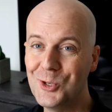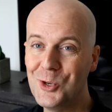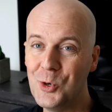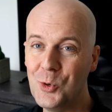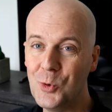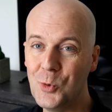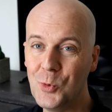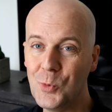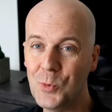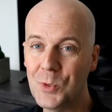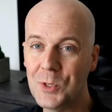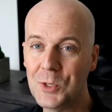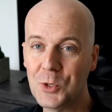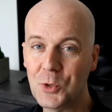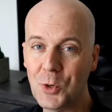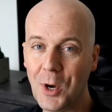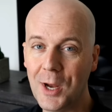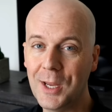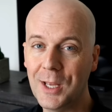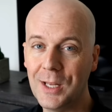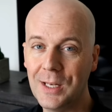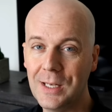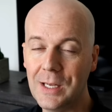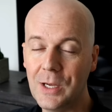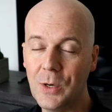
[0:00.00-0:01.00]
to
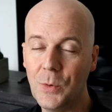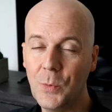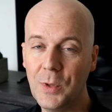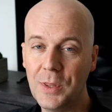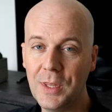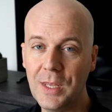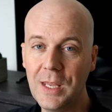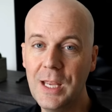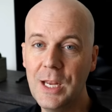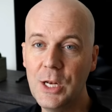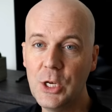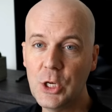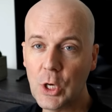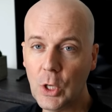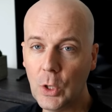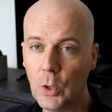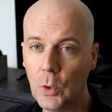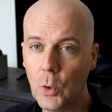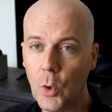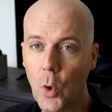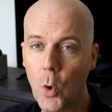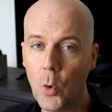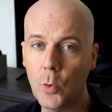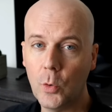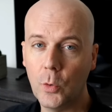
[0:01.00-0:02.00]
strike a deal with each
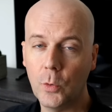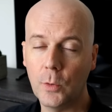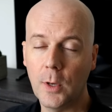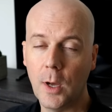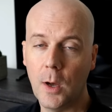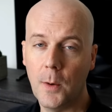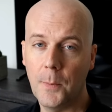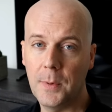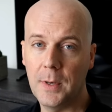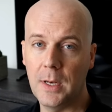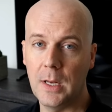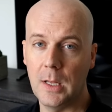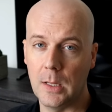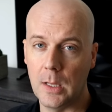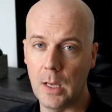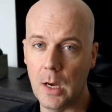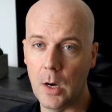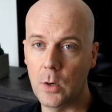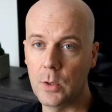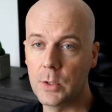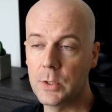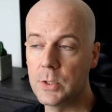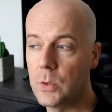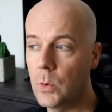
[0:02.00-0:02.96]
local company there.